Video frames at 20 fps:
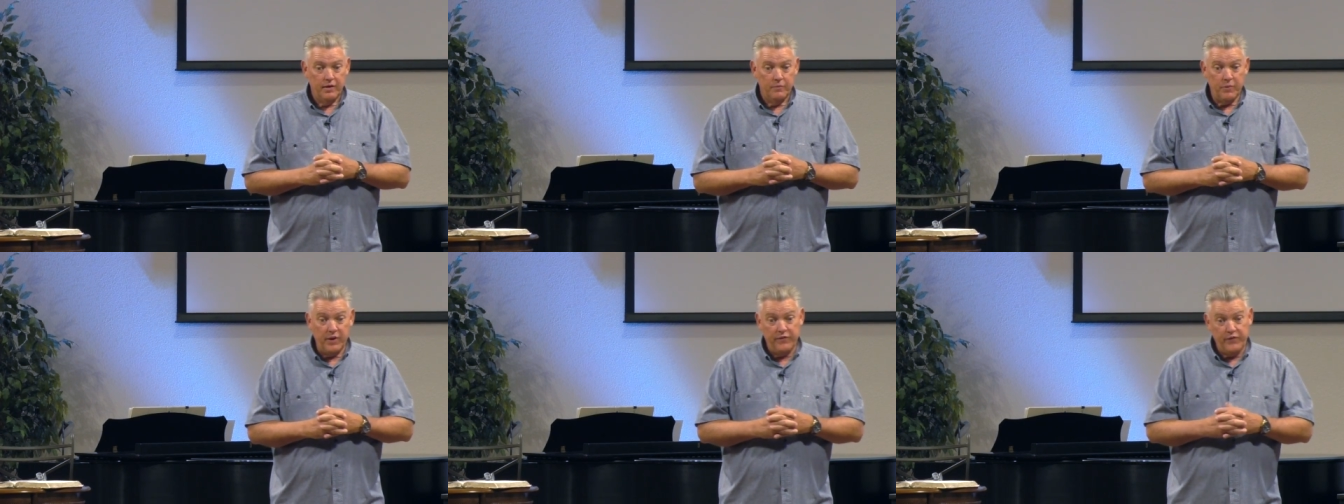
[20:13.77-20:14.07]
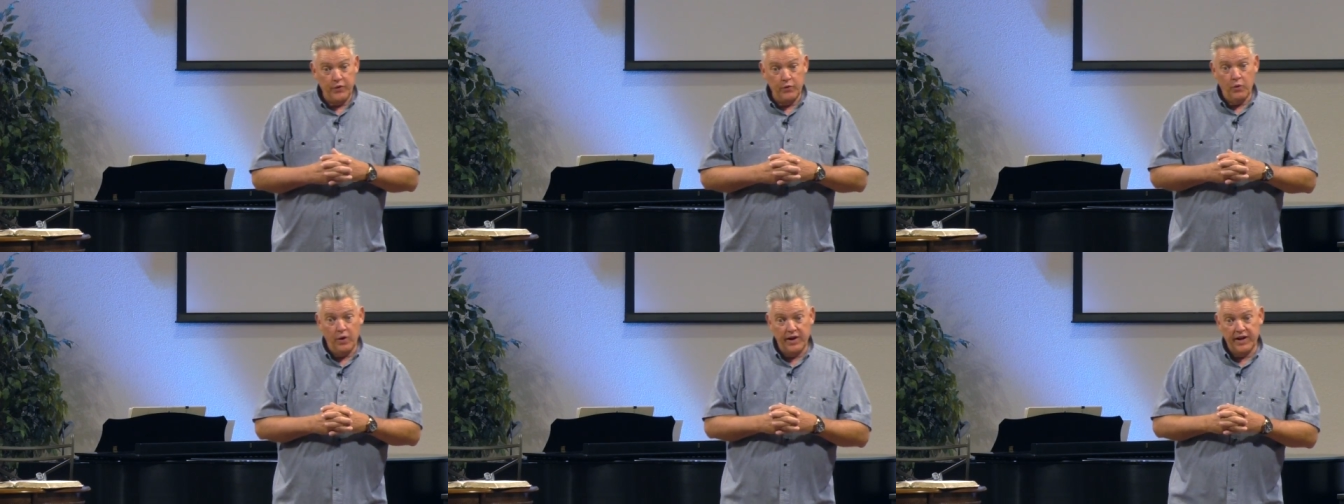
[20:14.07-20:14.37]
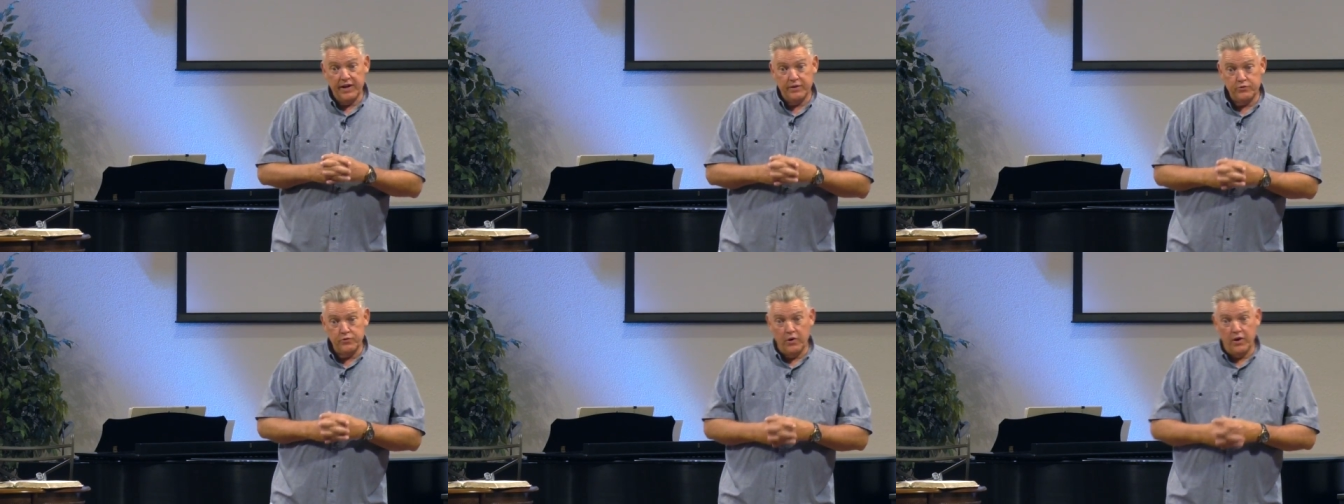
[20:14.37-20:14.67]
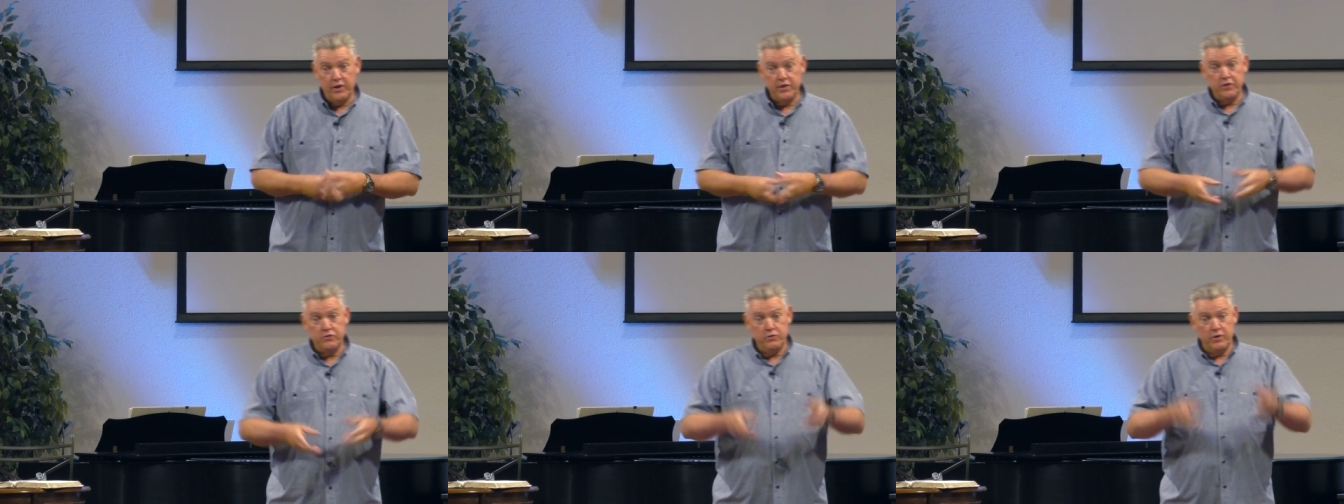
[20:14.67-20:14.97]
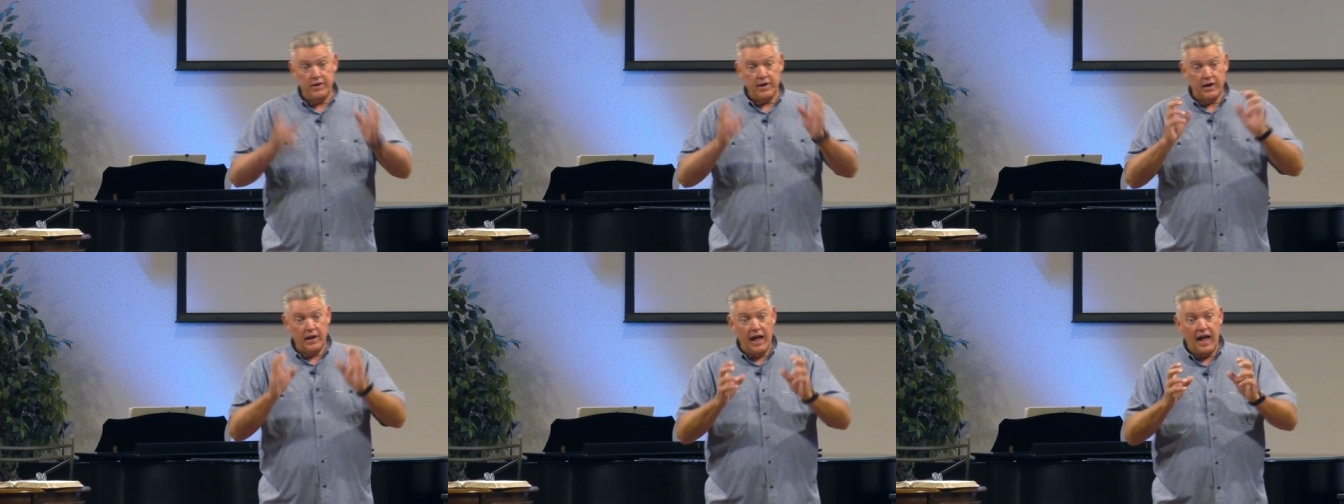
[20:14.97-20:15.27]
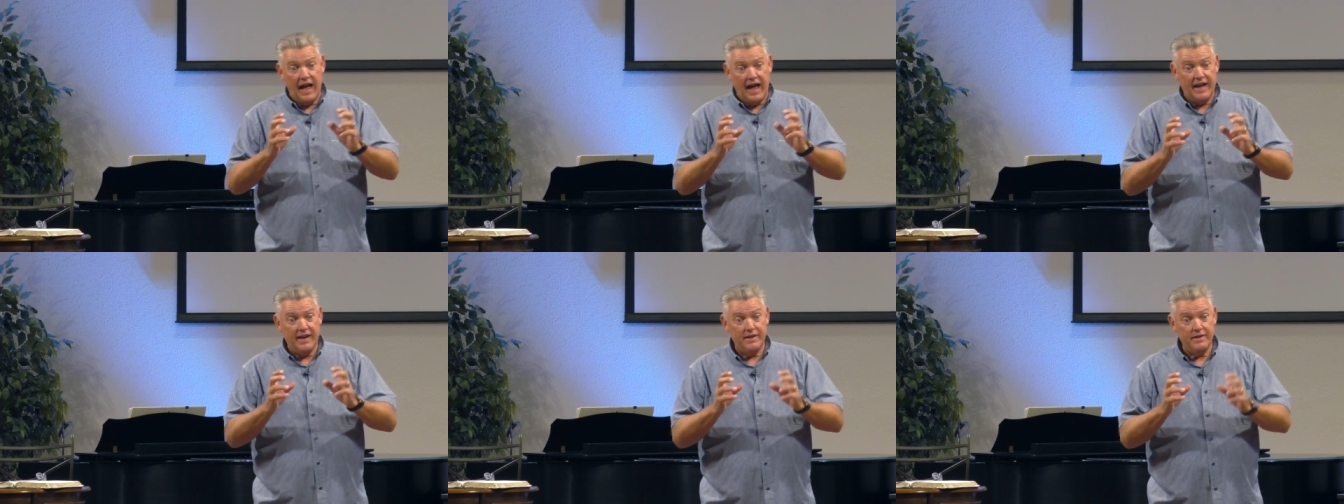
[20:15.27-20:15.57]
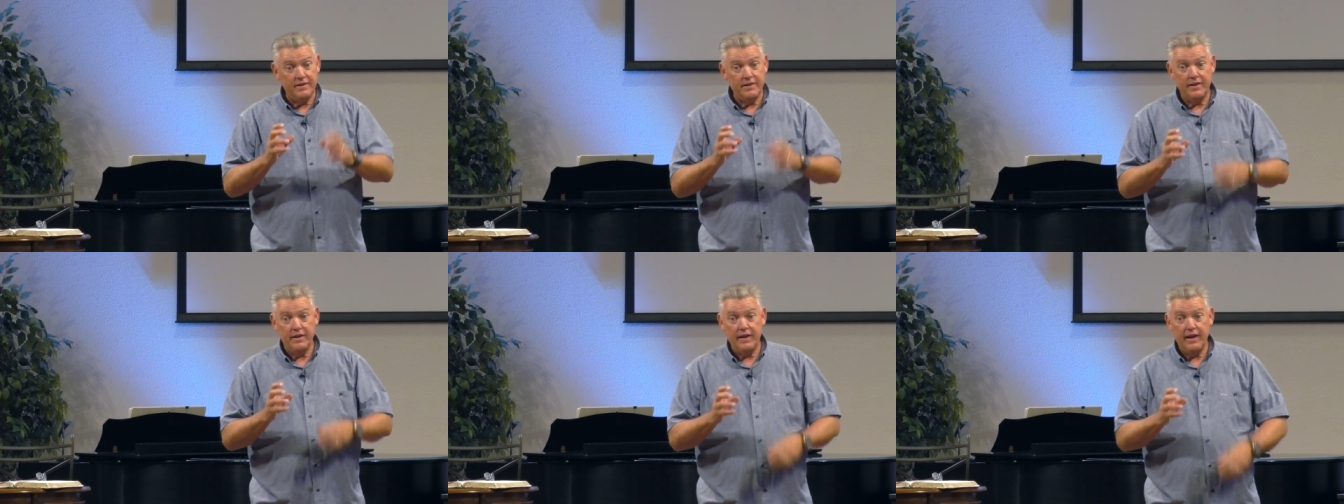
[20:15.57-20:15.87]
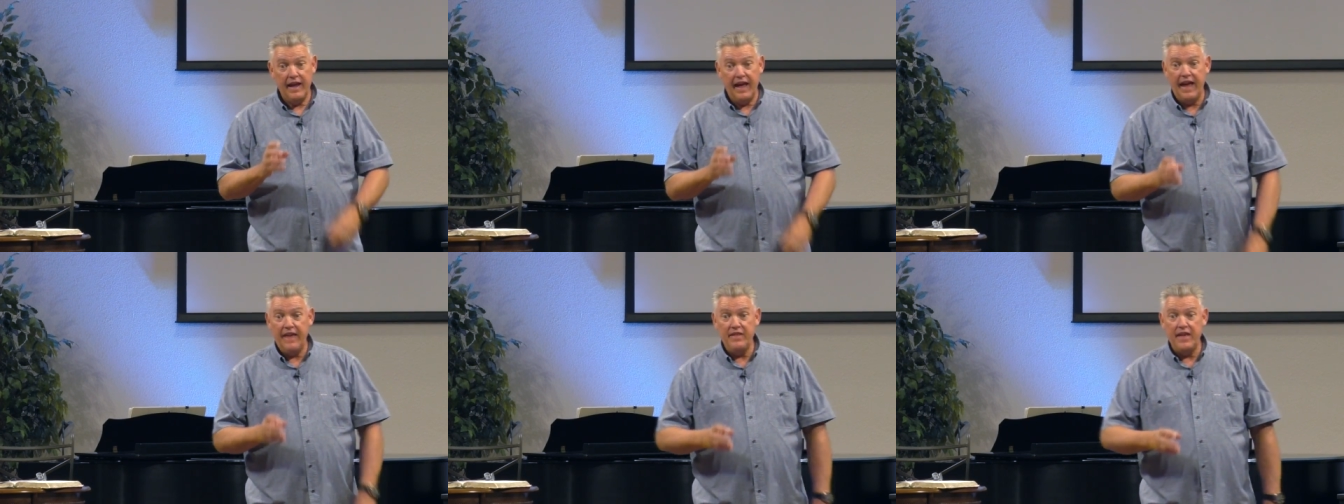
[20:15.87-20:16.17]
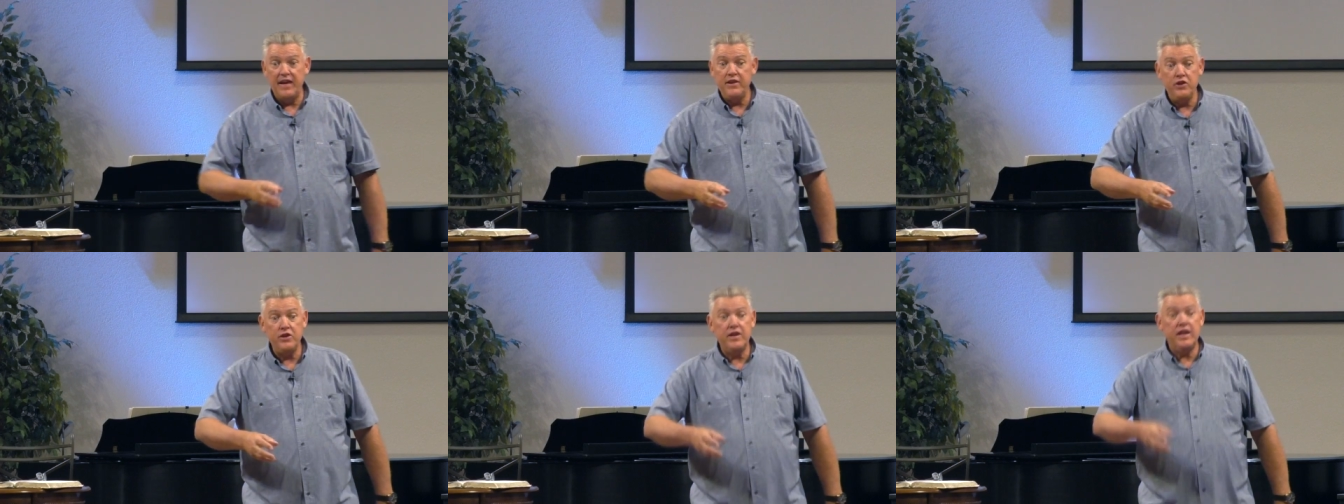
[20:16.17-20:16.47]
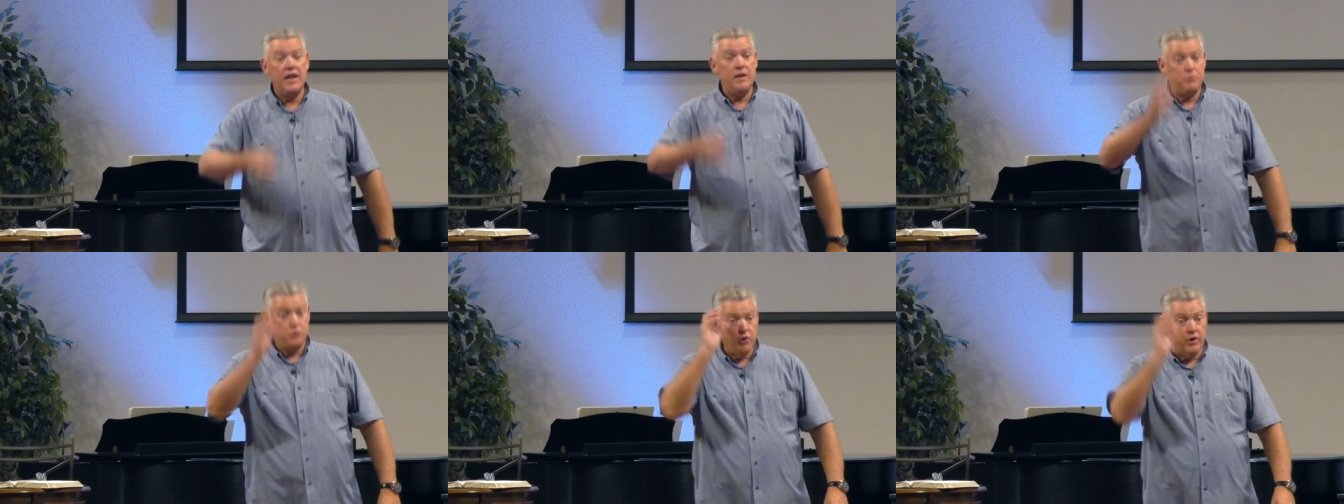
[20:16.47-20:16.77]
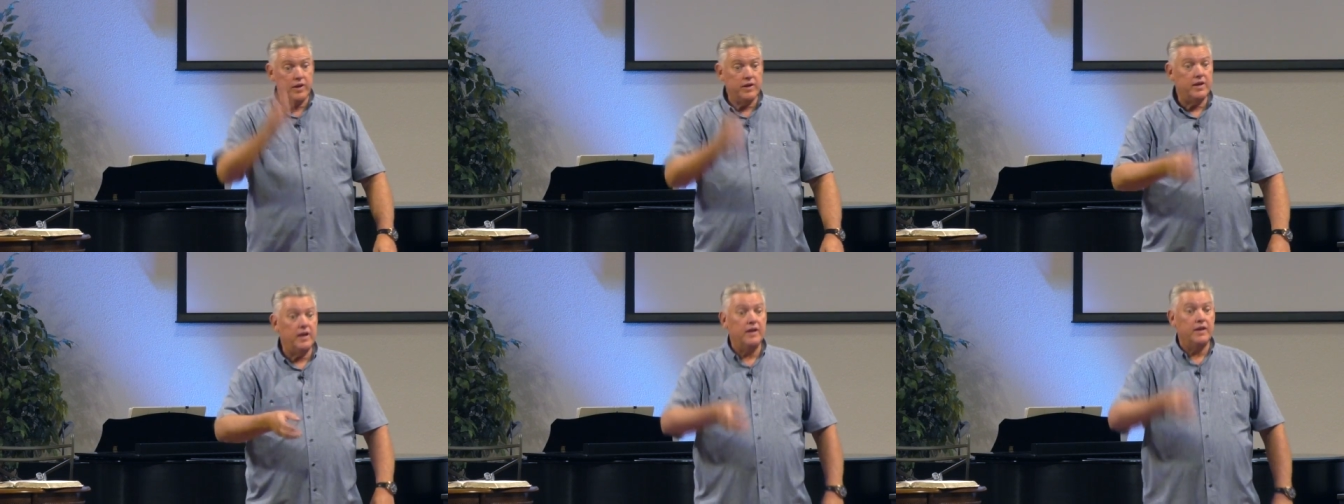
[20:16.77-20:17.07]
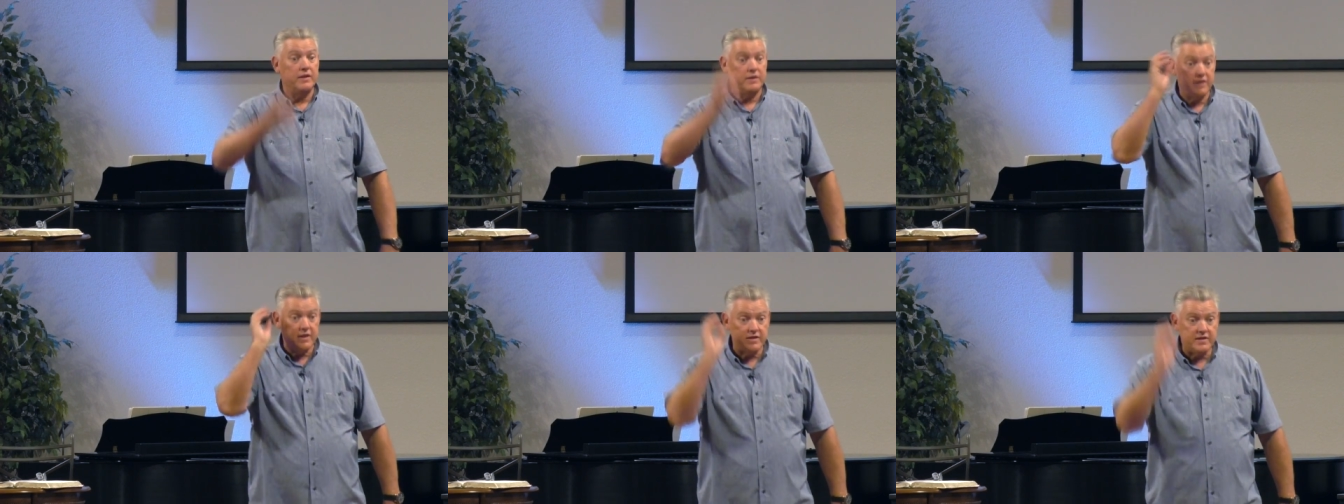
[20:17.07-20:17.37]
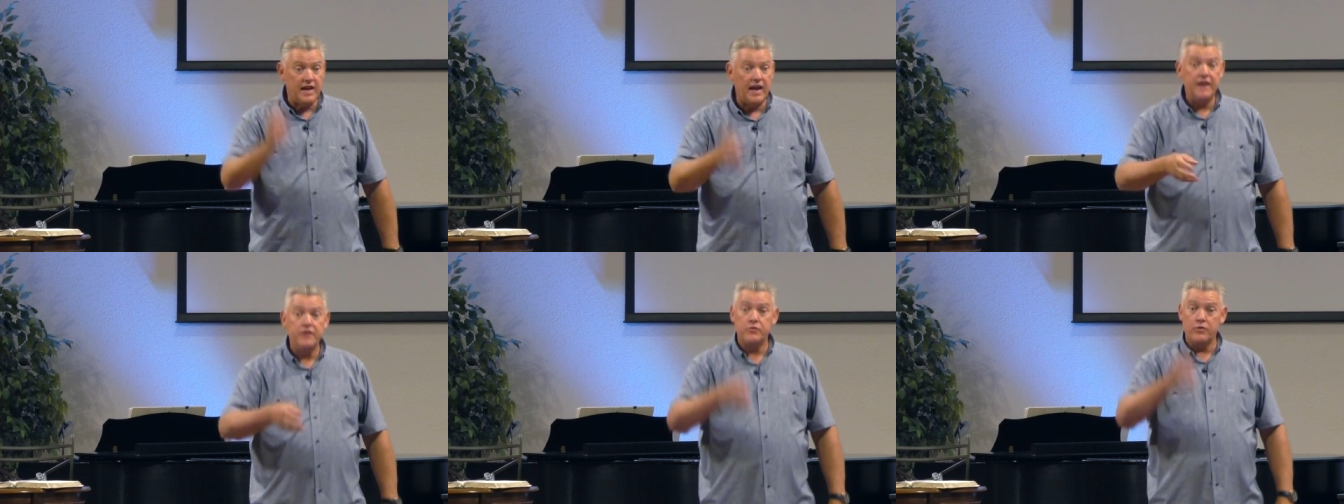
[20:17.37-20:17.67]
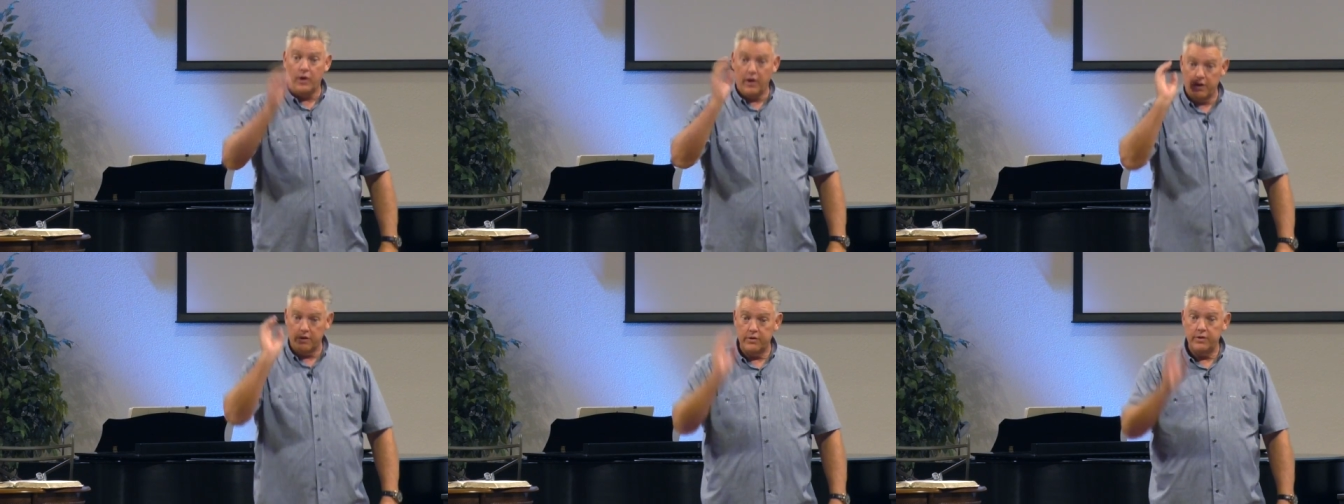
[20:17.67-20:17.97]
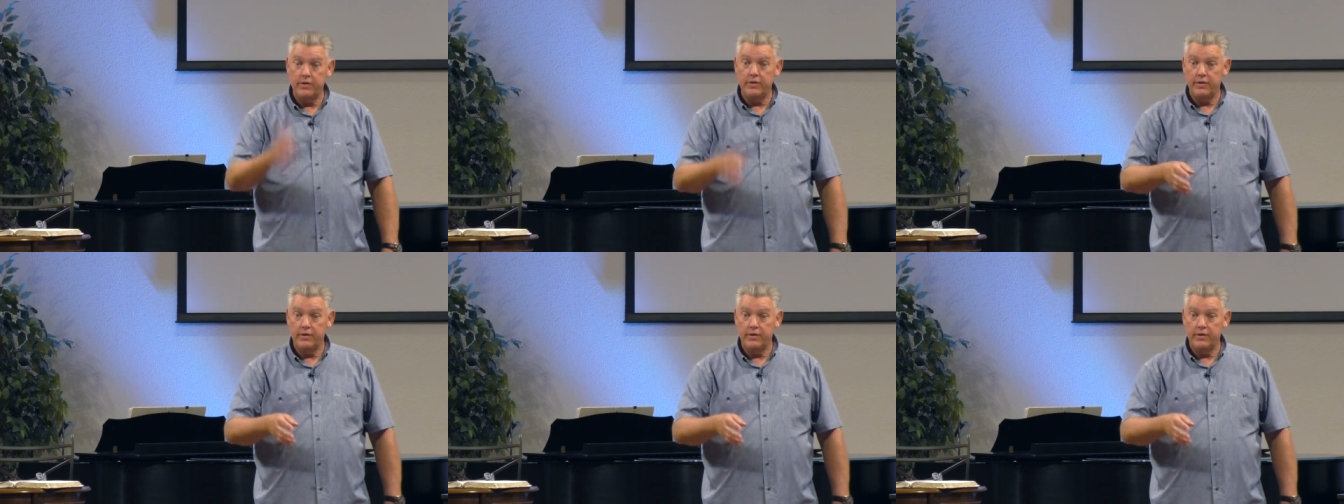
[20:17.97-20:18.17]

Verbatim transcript: But if you want to get drunk, you drink a lot, and then you keep drinking to stay drunk.